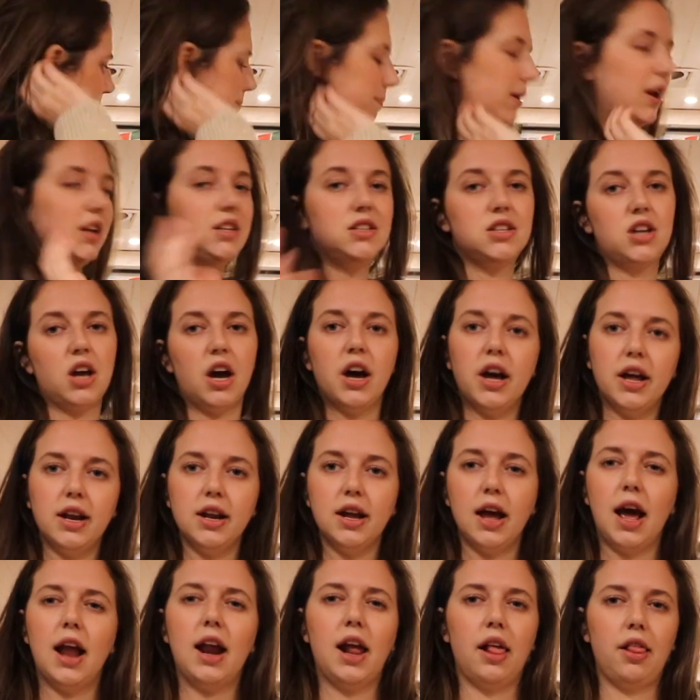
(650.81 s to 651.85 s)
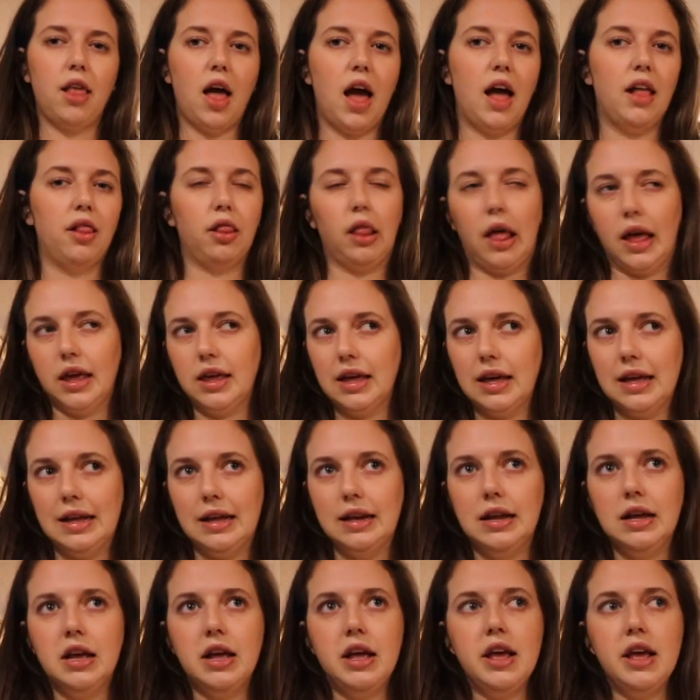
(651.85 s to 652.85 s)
but it's good and I like it.